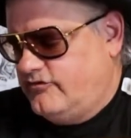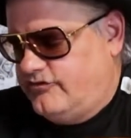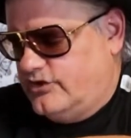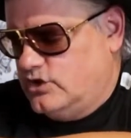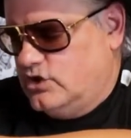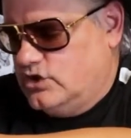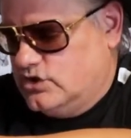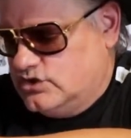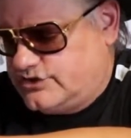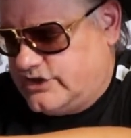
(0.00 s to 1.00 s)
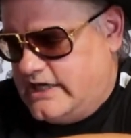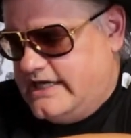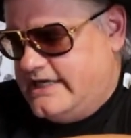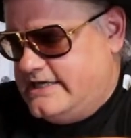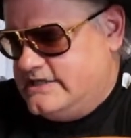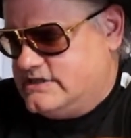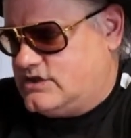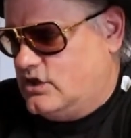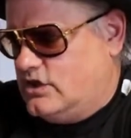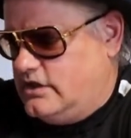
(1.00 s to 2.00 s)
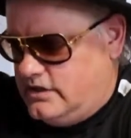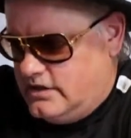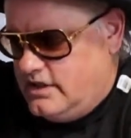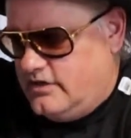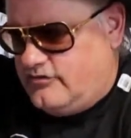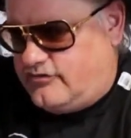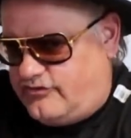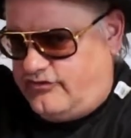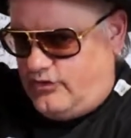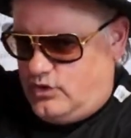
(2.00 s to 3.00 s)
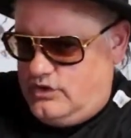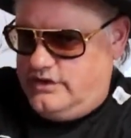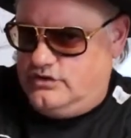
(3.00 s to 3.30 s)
full-sized art for the